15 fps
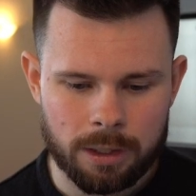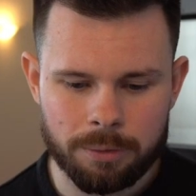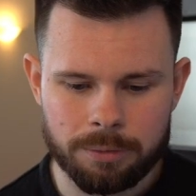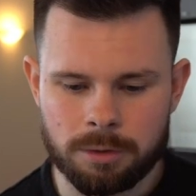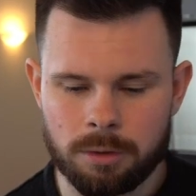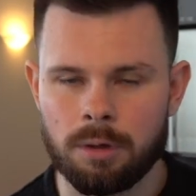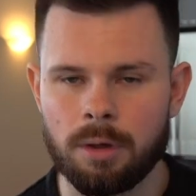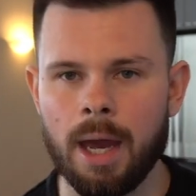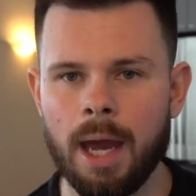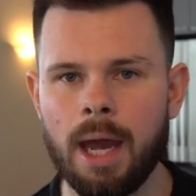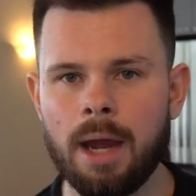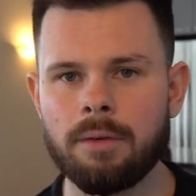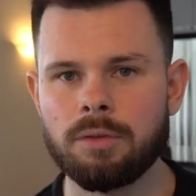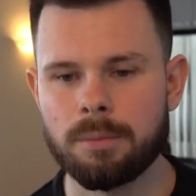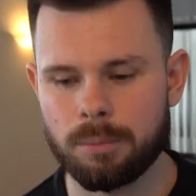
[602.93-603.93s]
that you
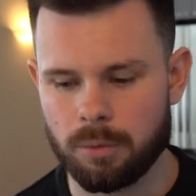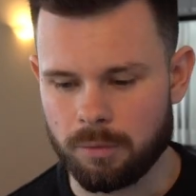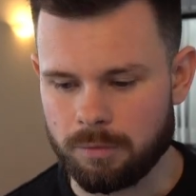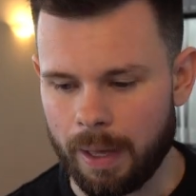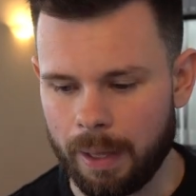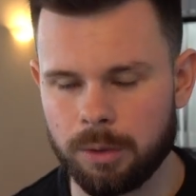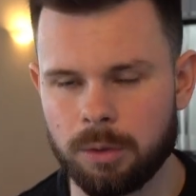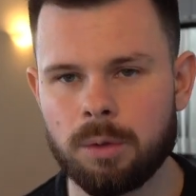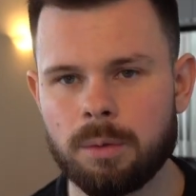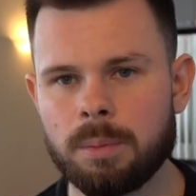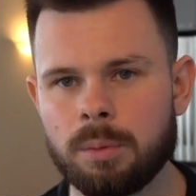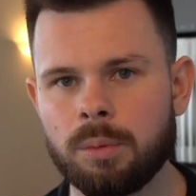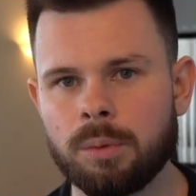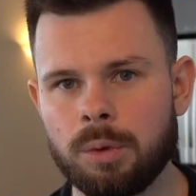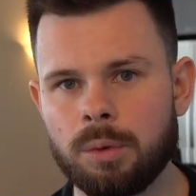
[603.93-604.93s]
have, the more
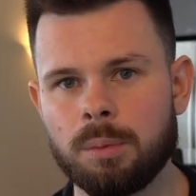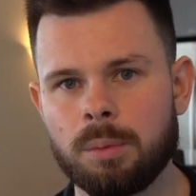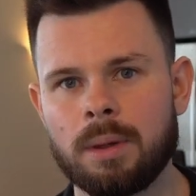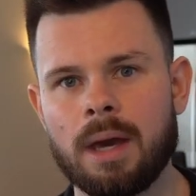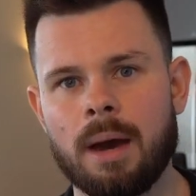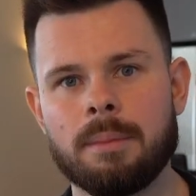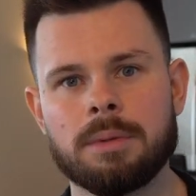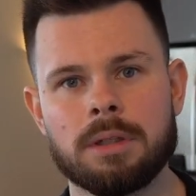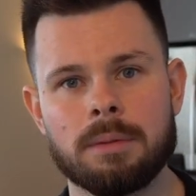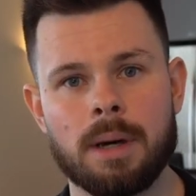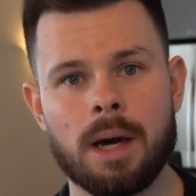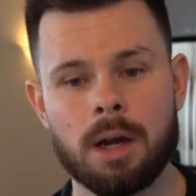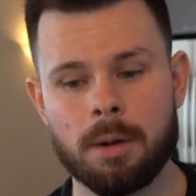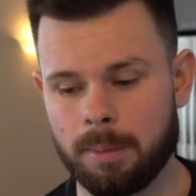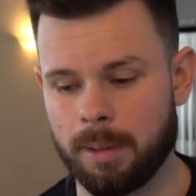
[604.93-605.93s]
valuable you become to the
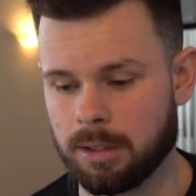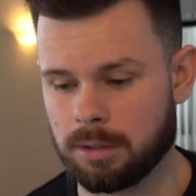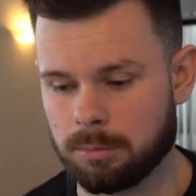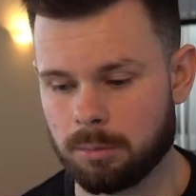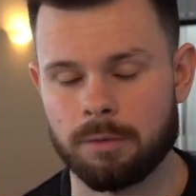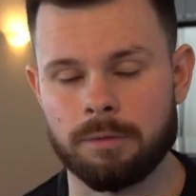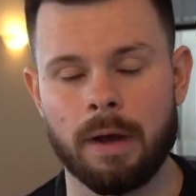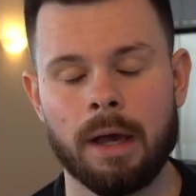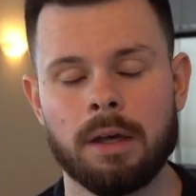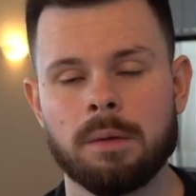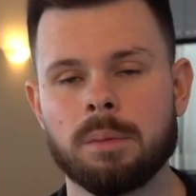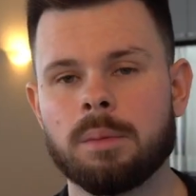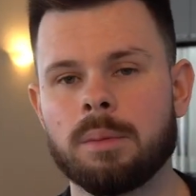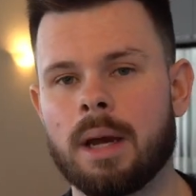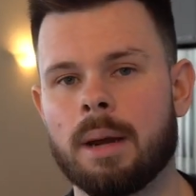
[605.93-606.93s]
marketplace, the more
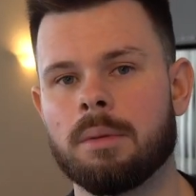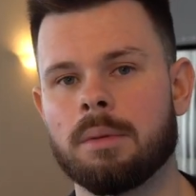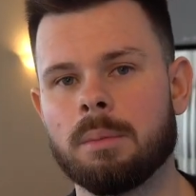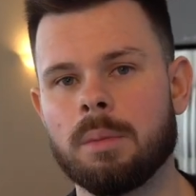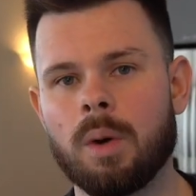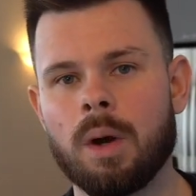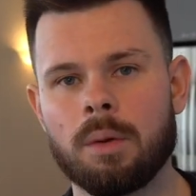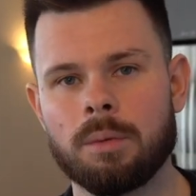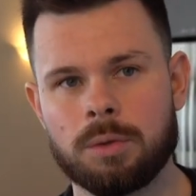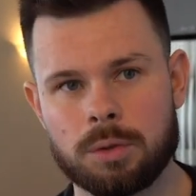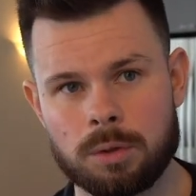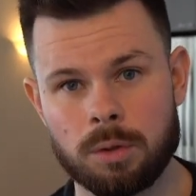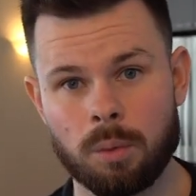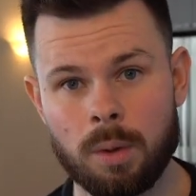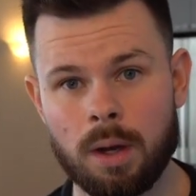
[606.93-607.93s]
valuable you become to
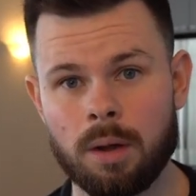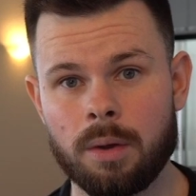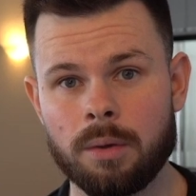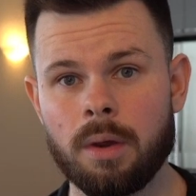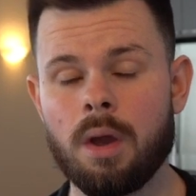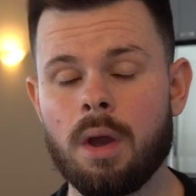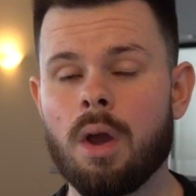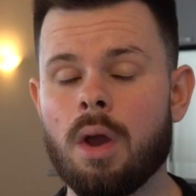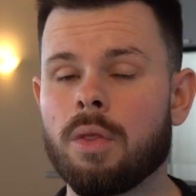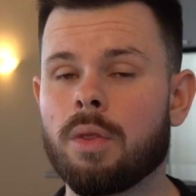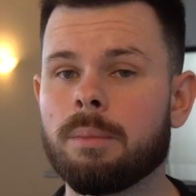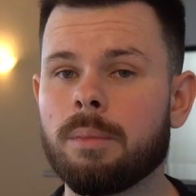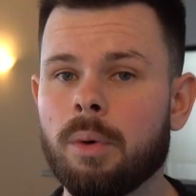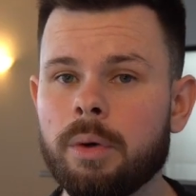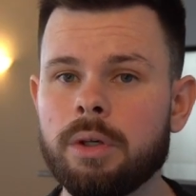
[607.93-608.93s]
the world, the
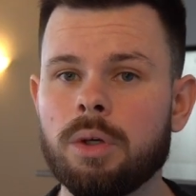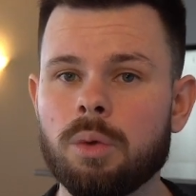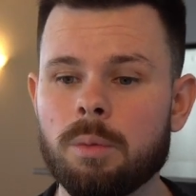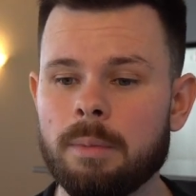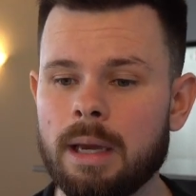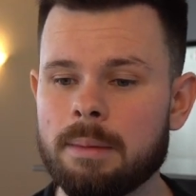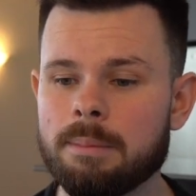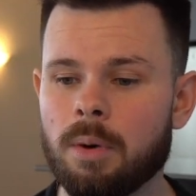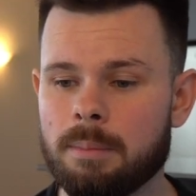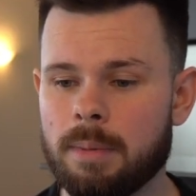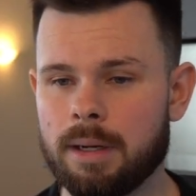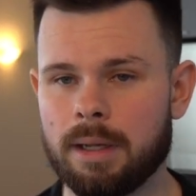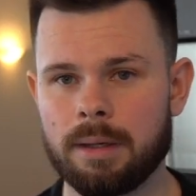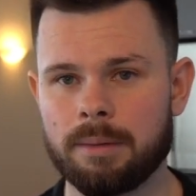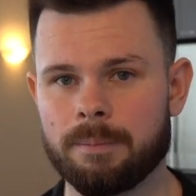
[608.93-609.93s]
more you will make more
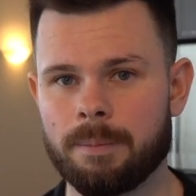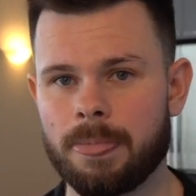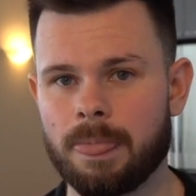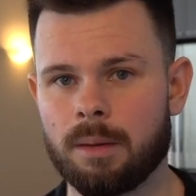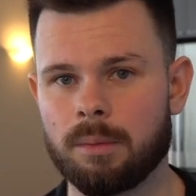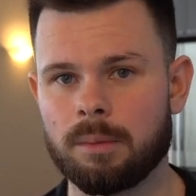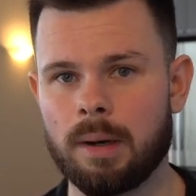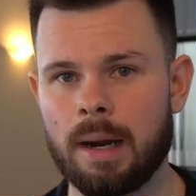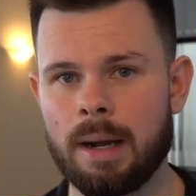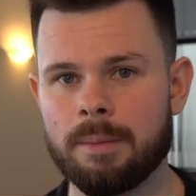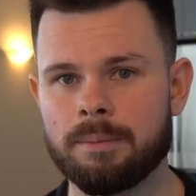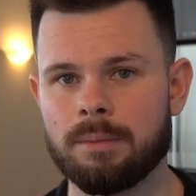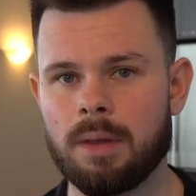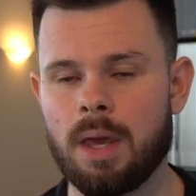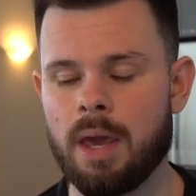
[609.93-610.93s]
money, right?
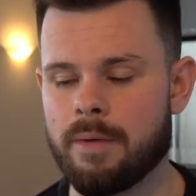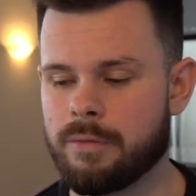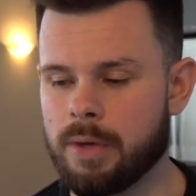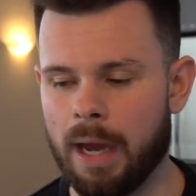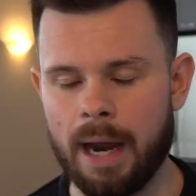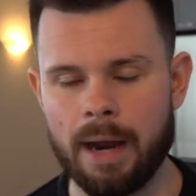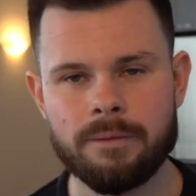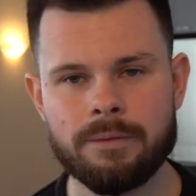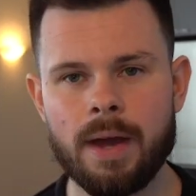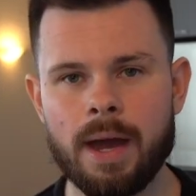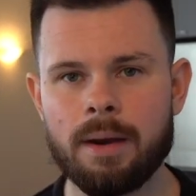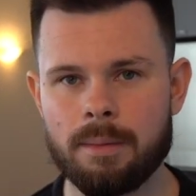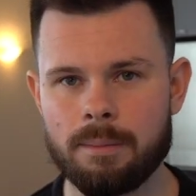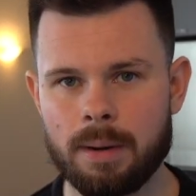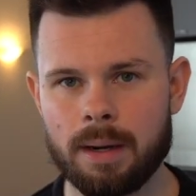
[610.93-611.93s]
If you have
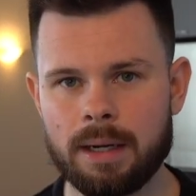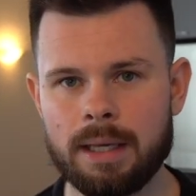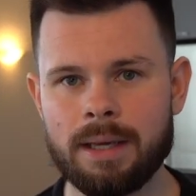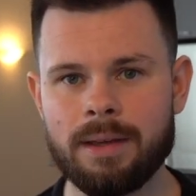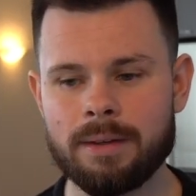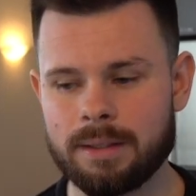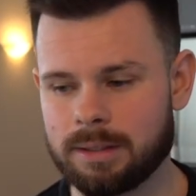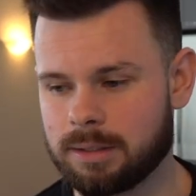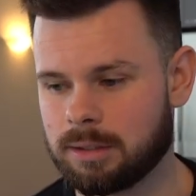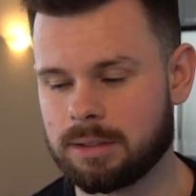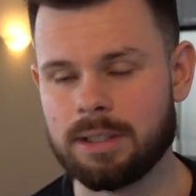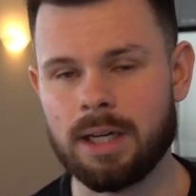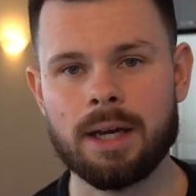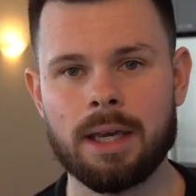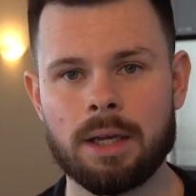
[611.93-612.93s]
that money
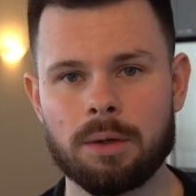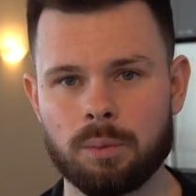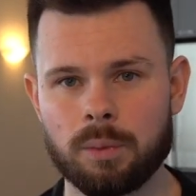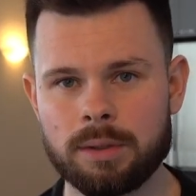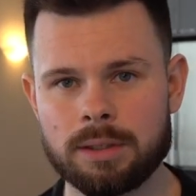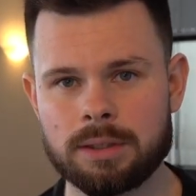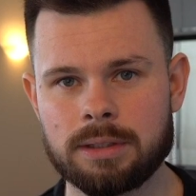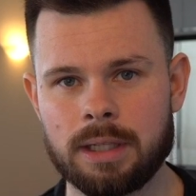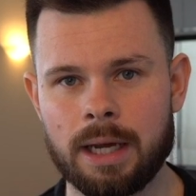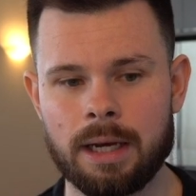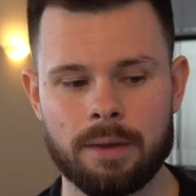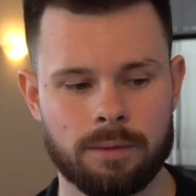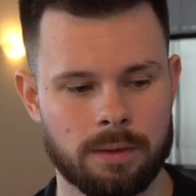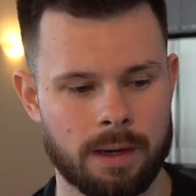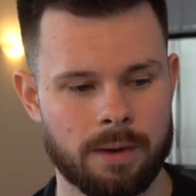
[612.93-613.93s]
stuck in real estate,
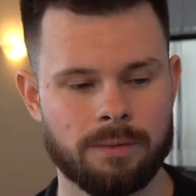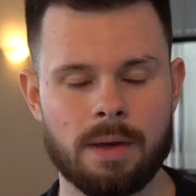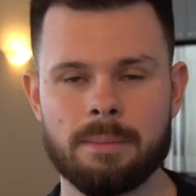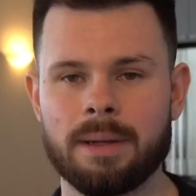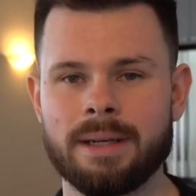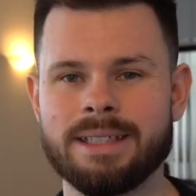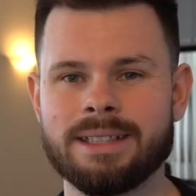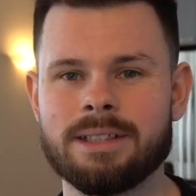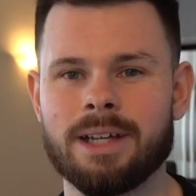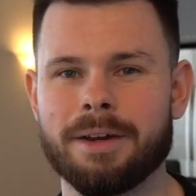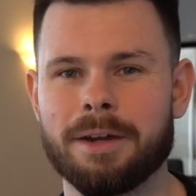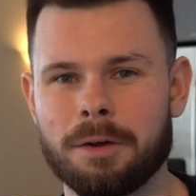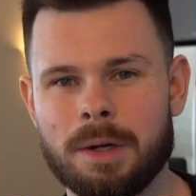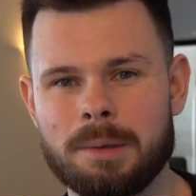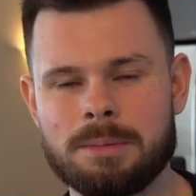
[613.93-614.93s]
if you have that money stuck in
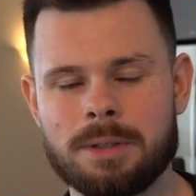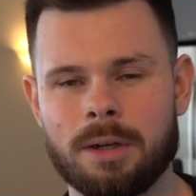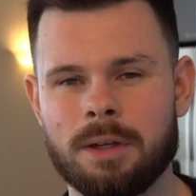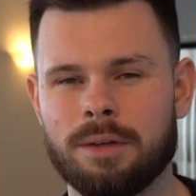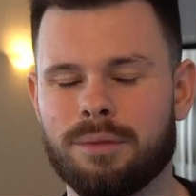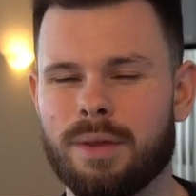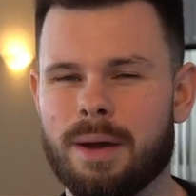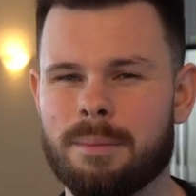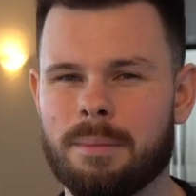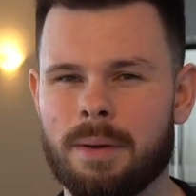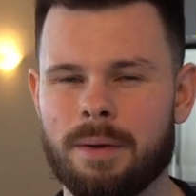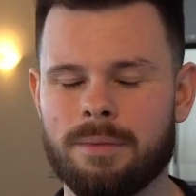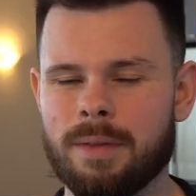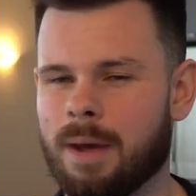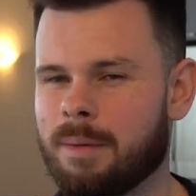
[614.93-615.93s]
crypto,
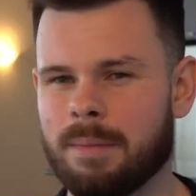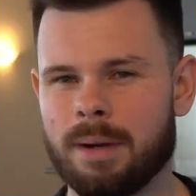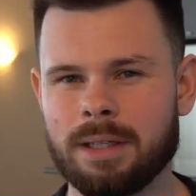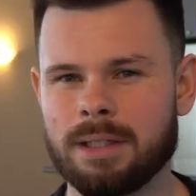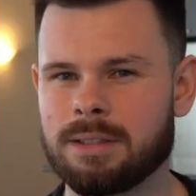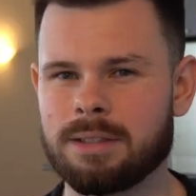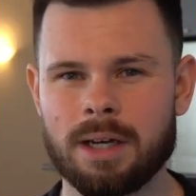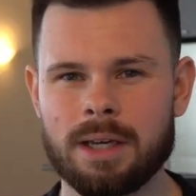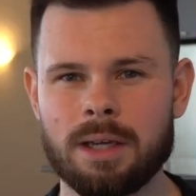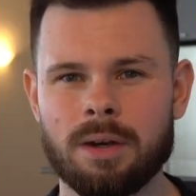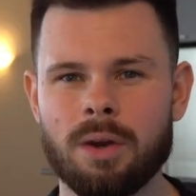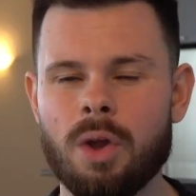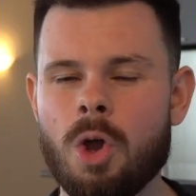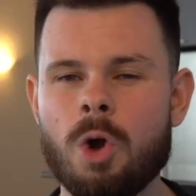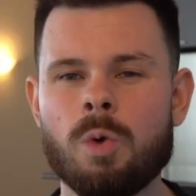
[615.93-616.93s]
if that money stuck
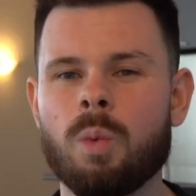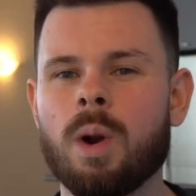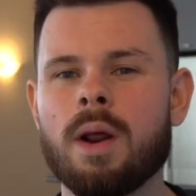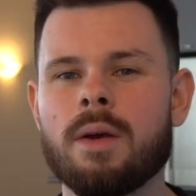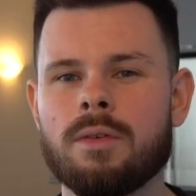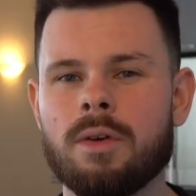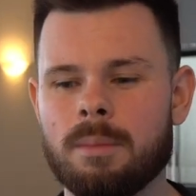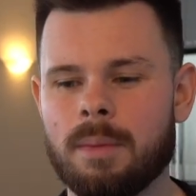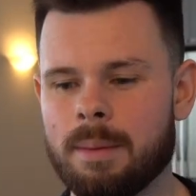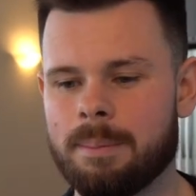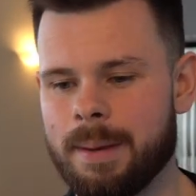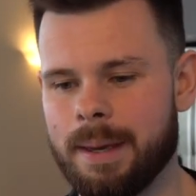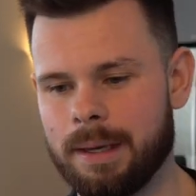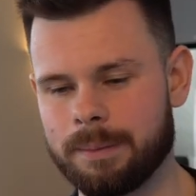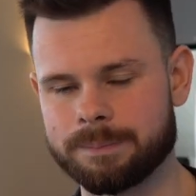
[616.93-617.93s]
in whatever it might
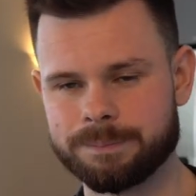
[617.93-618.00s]
be,